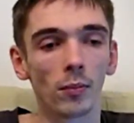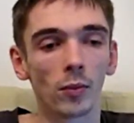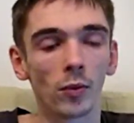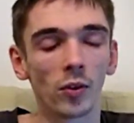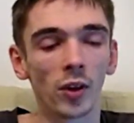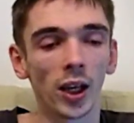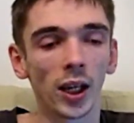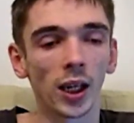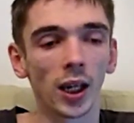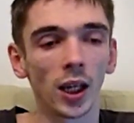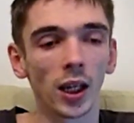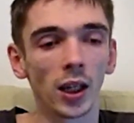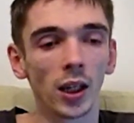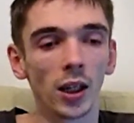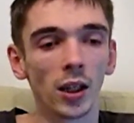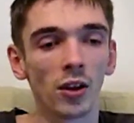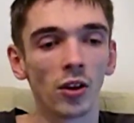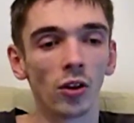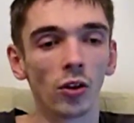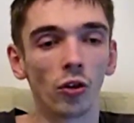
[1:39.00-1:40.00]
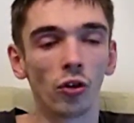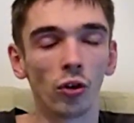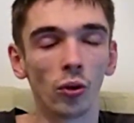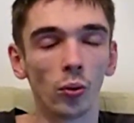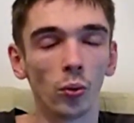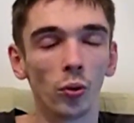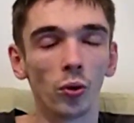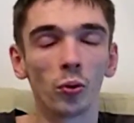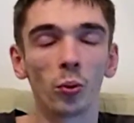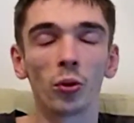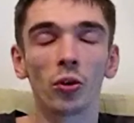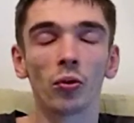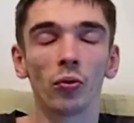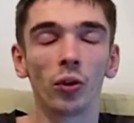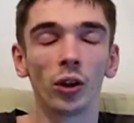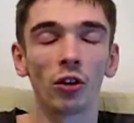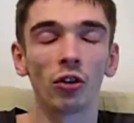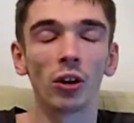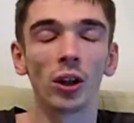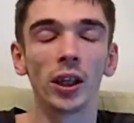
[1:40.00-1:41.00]
Decade Duels was
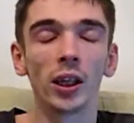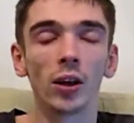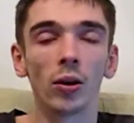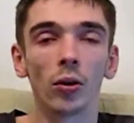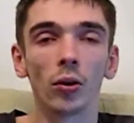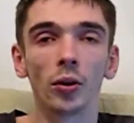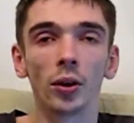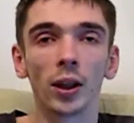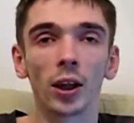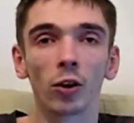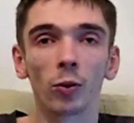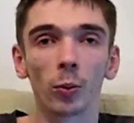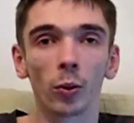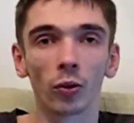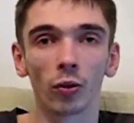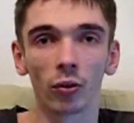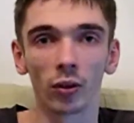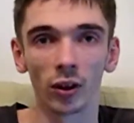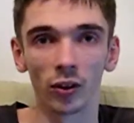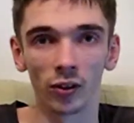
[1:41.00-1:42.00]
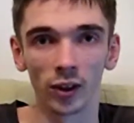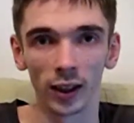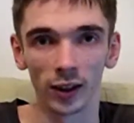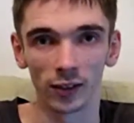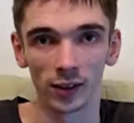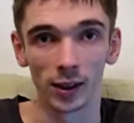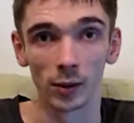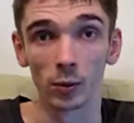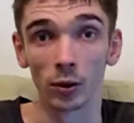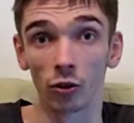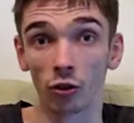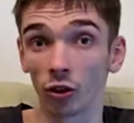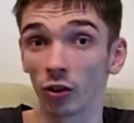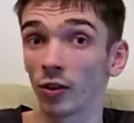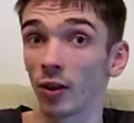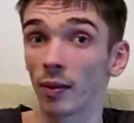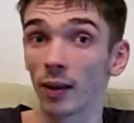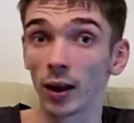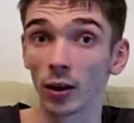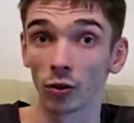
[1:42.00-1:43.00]
originally on the Xbox 360 with
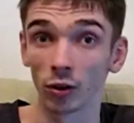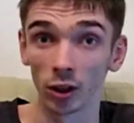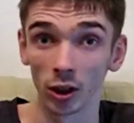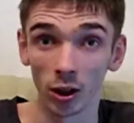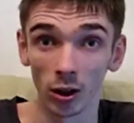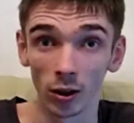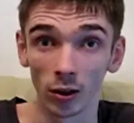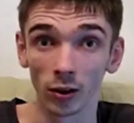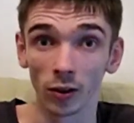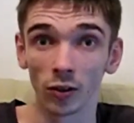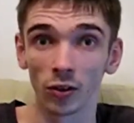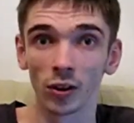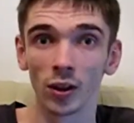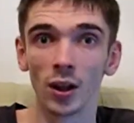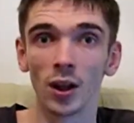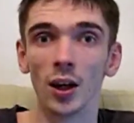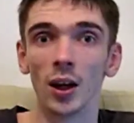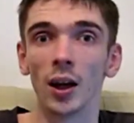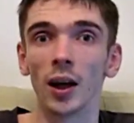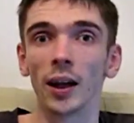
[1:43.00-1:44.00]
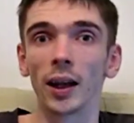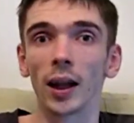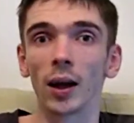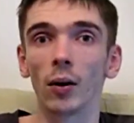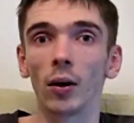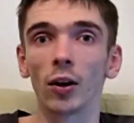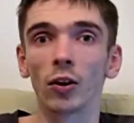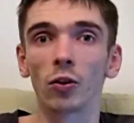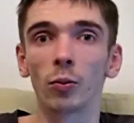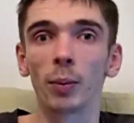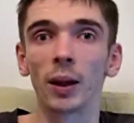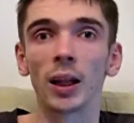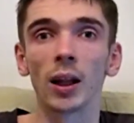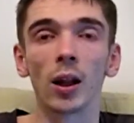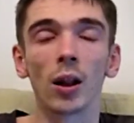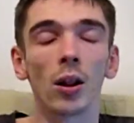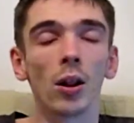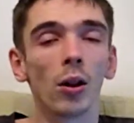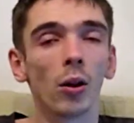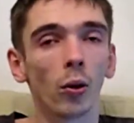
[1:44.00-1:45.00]
just 1,000 cards. Now I spent
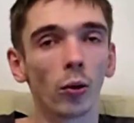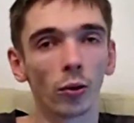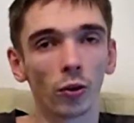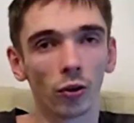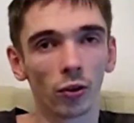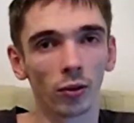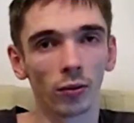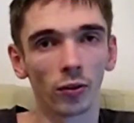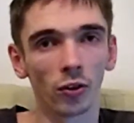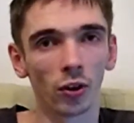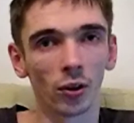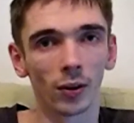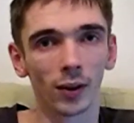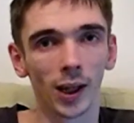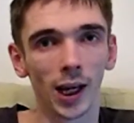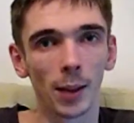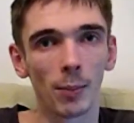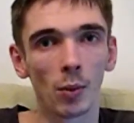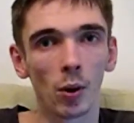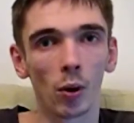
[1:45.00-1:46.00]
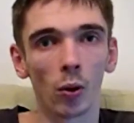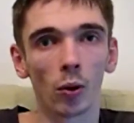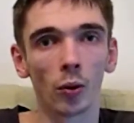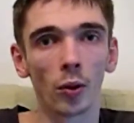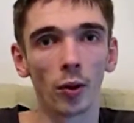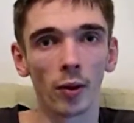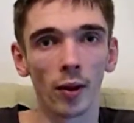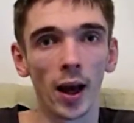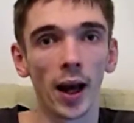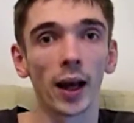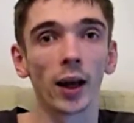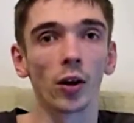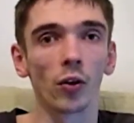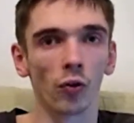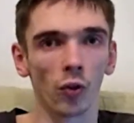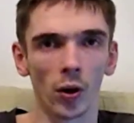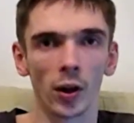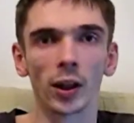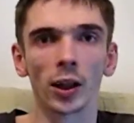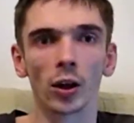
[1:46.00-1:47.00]
lots of time on that
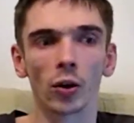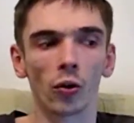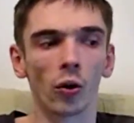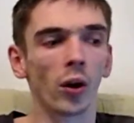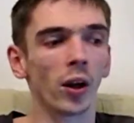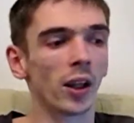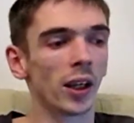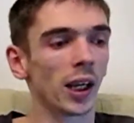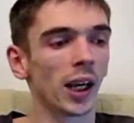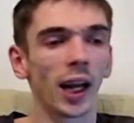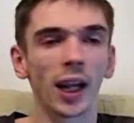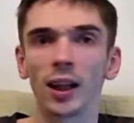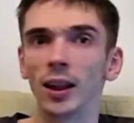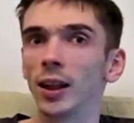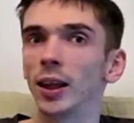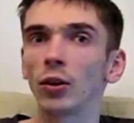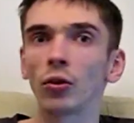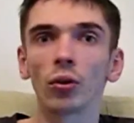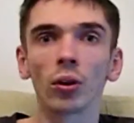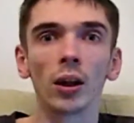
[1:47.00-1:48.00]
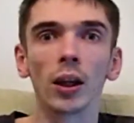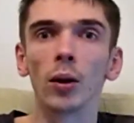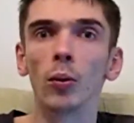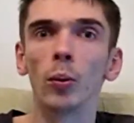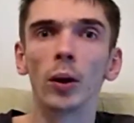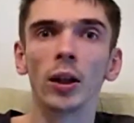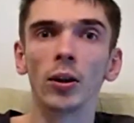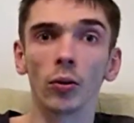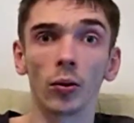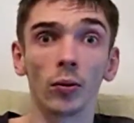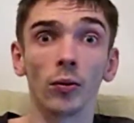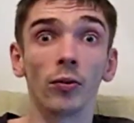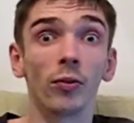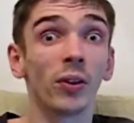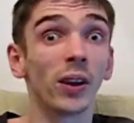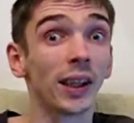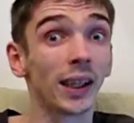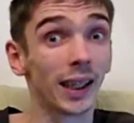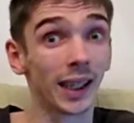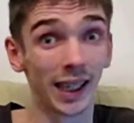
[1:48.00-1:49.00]
grinding and literally it went on
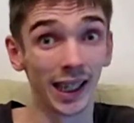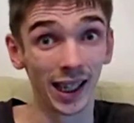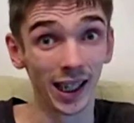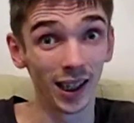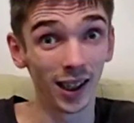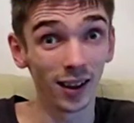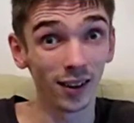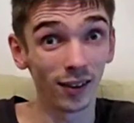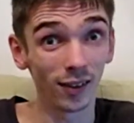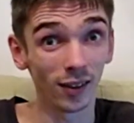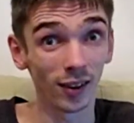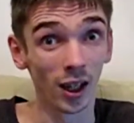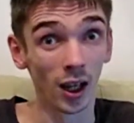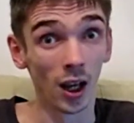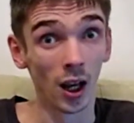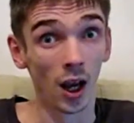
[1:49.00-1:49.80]
for years,